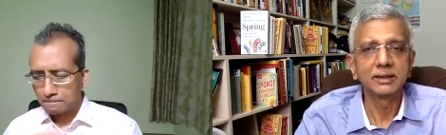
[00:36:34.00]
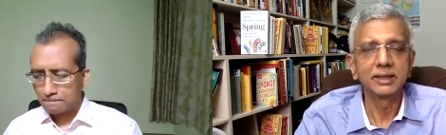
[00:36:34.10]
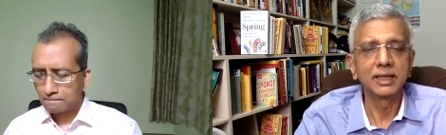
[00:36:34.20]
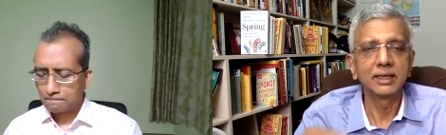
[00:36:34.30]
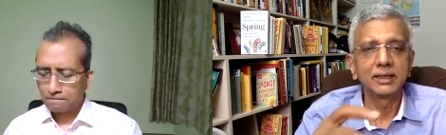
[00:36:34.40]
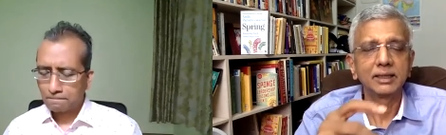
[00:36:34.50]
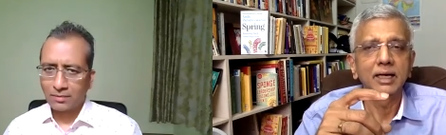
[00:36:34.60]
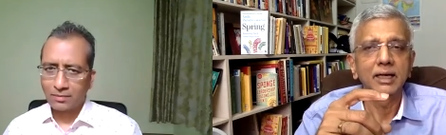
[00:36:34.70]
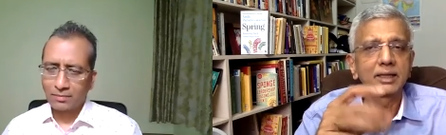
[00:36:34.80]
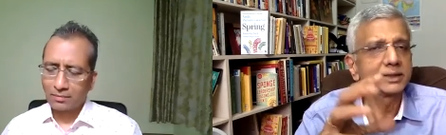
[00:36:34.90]
Speaker 1: then
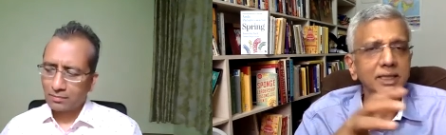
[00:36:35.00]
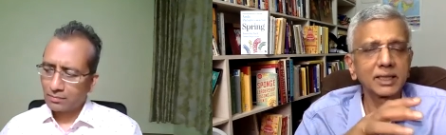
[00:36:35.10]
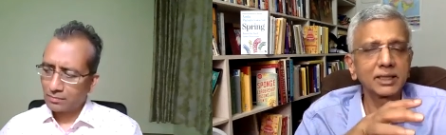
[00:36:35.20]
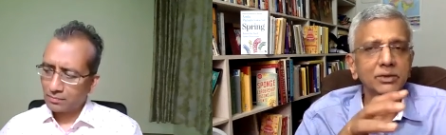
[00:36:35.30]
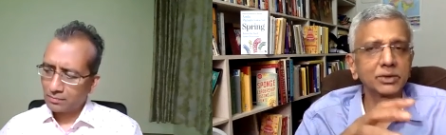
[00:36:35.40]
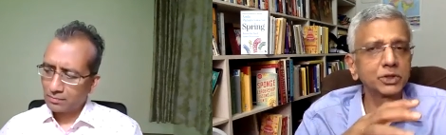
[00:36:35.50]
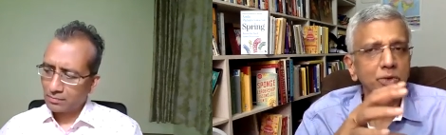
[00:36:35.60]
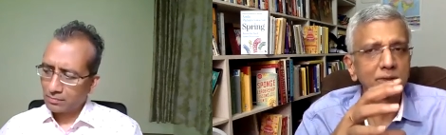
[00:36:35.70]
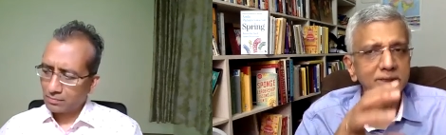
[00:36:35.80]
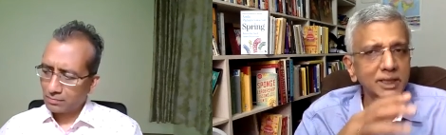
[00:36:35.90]
reject, you know,
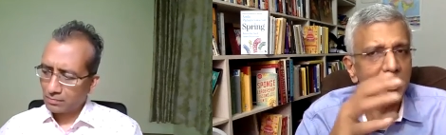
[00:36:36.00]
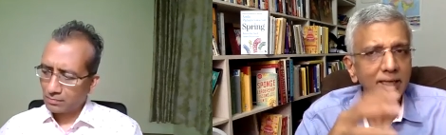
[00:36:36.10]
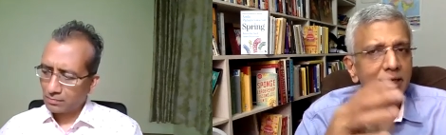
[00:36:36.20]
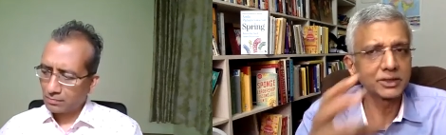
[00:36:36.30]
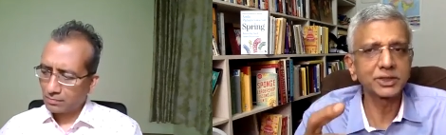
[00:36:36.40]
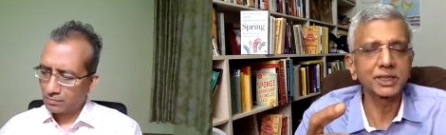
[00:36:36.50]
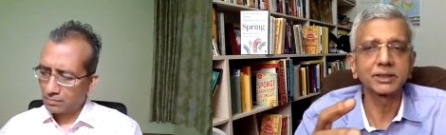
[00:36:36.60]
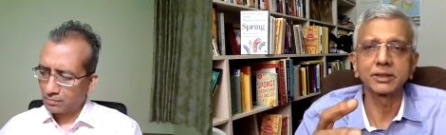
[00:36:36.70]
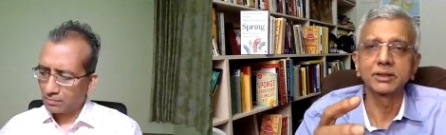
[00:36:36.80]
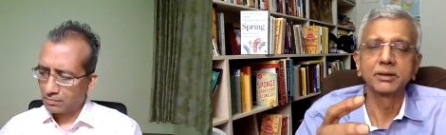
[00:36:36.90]
you will still get
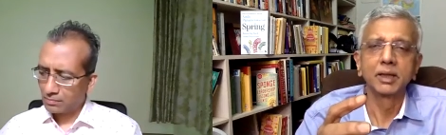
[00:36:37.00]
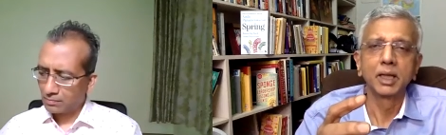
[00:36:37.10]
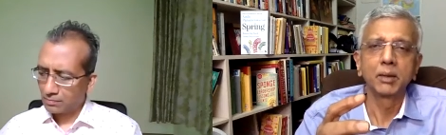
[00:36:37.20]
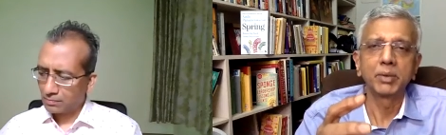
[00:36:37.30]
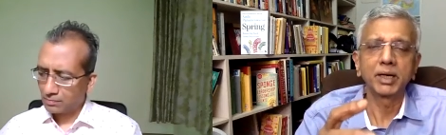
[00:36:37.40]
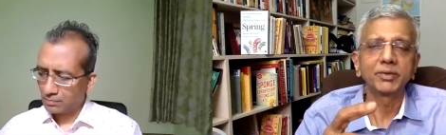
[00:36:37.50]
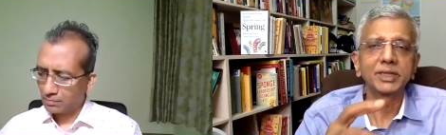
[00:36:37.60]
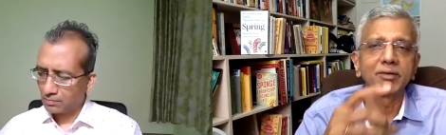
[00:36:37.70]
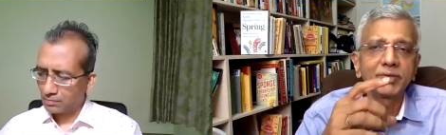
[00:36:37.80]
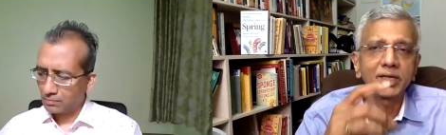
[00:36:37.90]
rejected. But
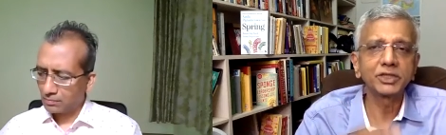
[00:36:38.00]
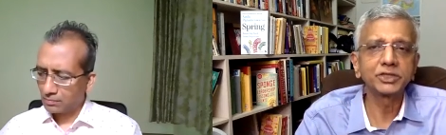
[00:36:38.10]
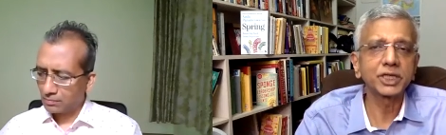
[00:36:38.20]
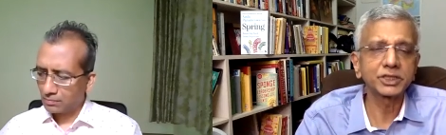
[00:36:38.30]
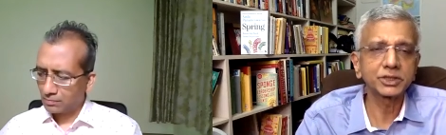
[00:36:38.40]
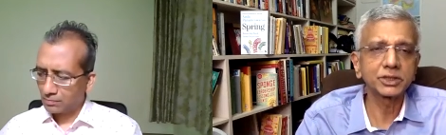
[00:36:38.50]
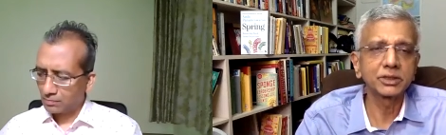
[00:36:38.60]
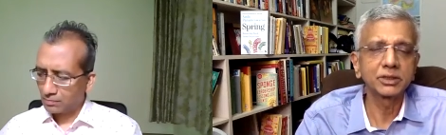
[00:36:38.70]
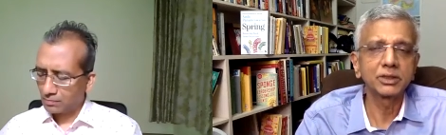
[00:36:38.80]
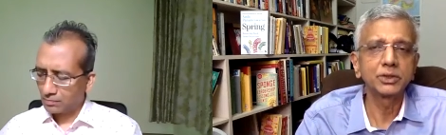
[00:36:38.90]
with every
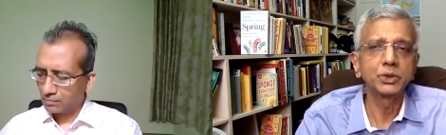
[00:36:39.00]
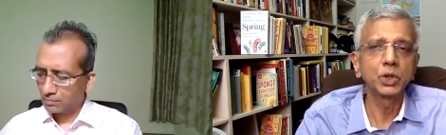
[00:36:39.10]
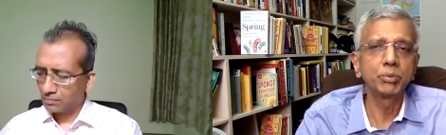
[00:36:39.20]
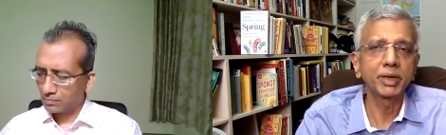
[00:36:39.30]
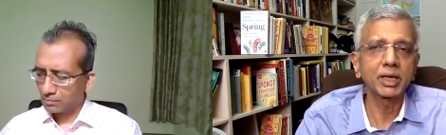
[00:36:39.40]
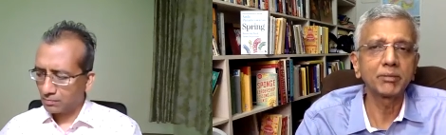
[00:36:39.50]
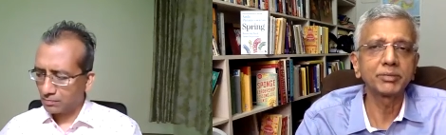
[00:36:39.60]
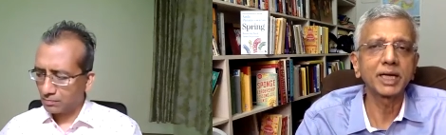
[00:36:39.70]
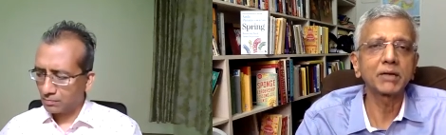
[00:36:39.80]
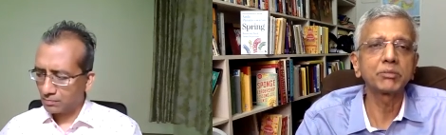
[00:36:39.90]
rejection, you will
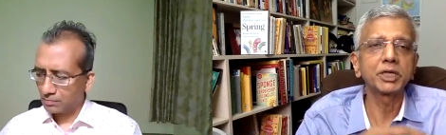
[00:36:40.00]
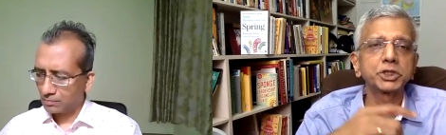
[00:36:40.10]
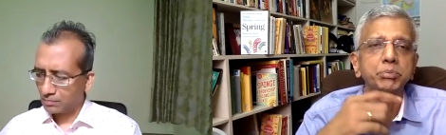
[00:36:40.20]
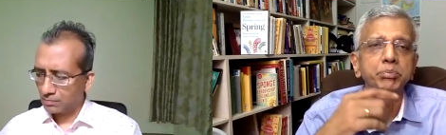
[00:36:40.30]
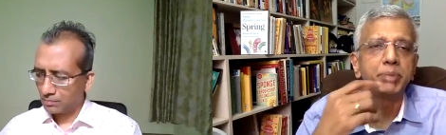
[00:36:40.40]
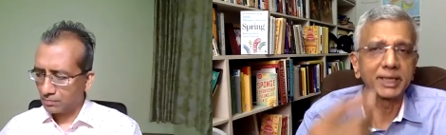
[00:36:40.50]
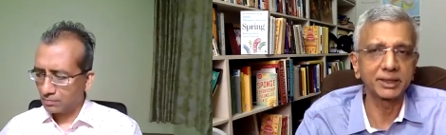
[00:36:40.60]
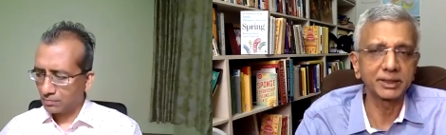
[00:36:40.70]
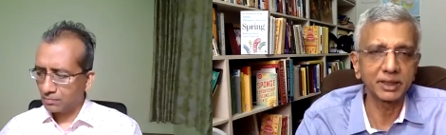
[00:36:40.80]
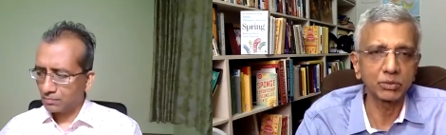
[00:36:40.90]
become that
Speaker 2: much
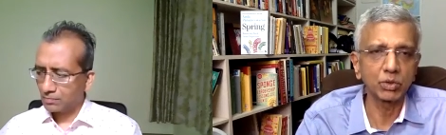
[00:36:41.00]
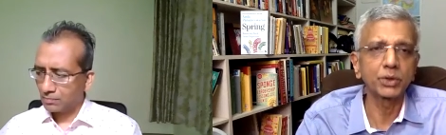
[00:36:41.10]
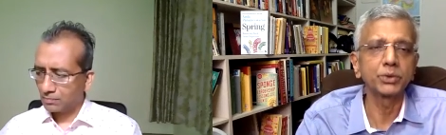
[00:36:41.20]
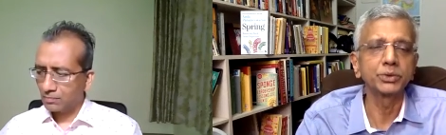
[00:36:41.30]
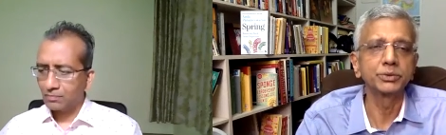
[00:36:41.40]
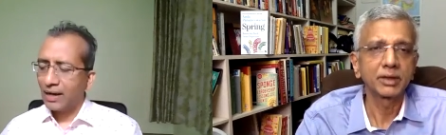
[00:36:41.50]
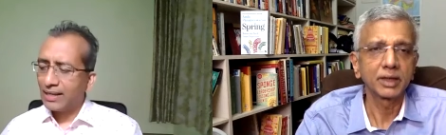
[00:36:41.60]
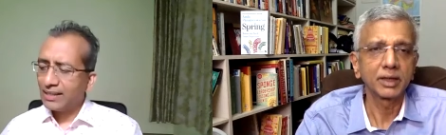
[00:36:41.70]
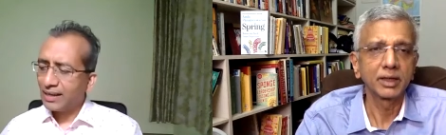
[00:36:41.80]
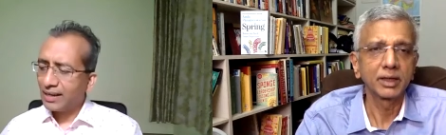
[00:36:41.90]
better at what you do.
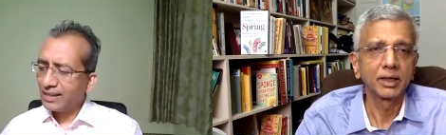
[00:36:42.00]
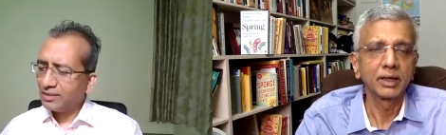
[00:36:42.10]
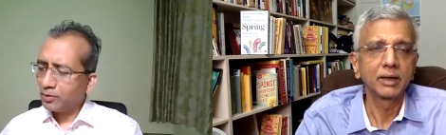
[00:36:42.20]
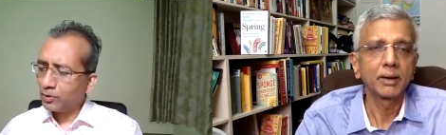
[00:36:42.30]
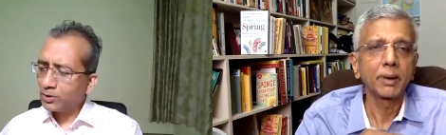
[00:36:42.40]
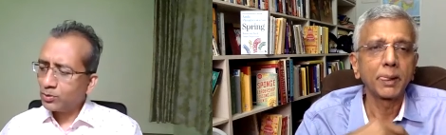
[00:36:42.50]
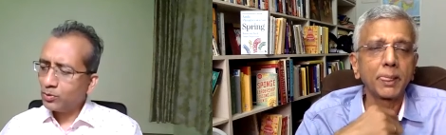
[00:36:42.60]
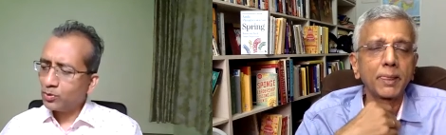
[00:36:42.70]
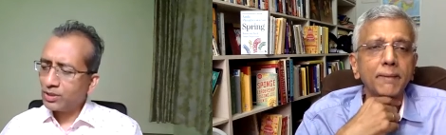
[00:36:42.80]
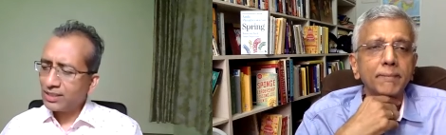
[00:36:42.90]
I, I
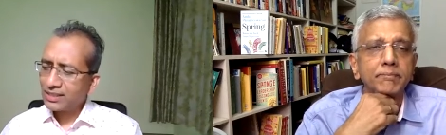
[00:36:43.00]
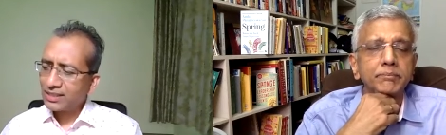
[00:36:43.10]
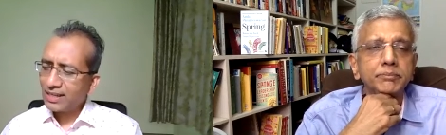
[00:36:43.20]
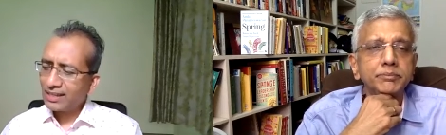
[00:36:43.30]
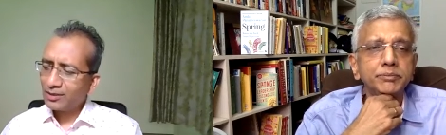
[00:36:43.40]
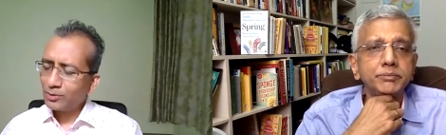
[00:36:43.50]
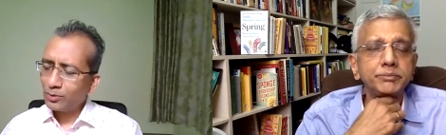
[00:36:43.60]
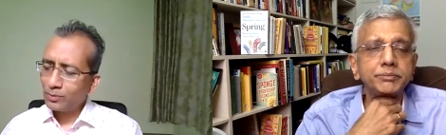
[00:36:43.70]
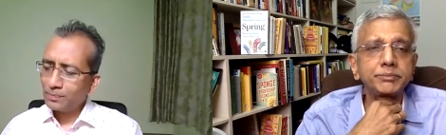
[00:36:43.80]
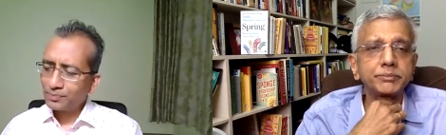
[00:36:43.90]
also noticed that,
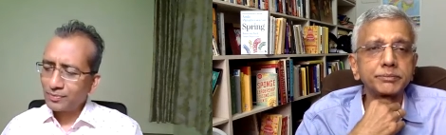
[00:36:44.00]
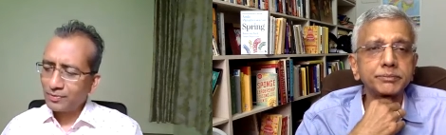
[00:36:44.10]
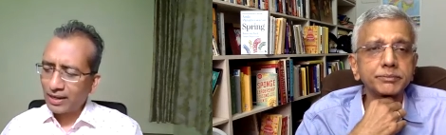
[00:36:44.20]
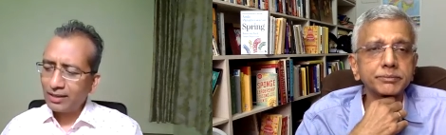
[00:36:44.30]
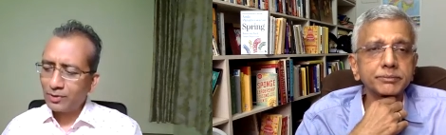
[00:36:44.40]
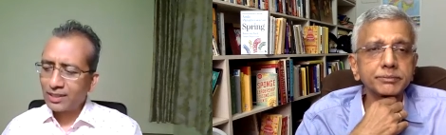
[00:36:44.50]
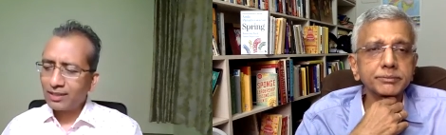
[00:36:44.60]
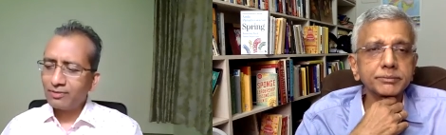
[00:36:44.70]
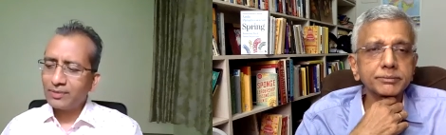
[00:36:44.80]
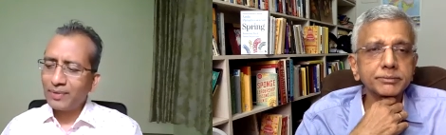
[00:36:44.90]
you know, mm, while
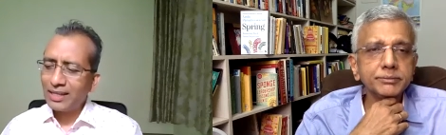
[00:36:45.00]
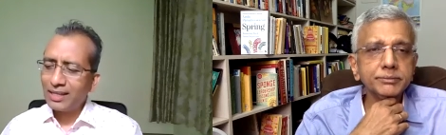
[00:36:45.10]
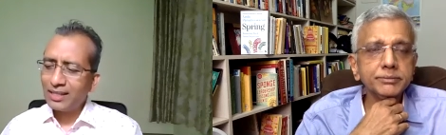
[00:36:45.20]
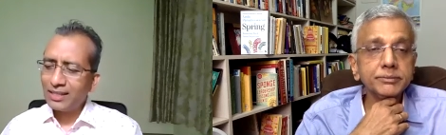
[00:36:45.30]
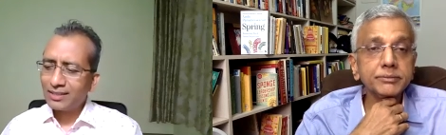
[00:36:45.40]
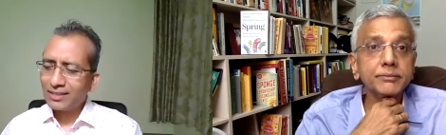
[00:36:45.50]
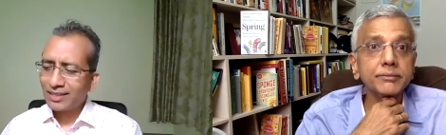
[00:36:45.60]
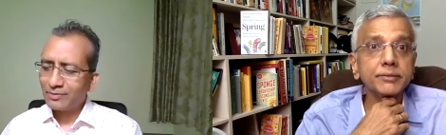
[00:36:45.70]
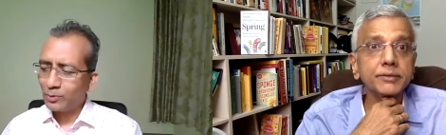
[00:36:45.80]
working with many leaders, I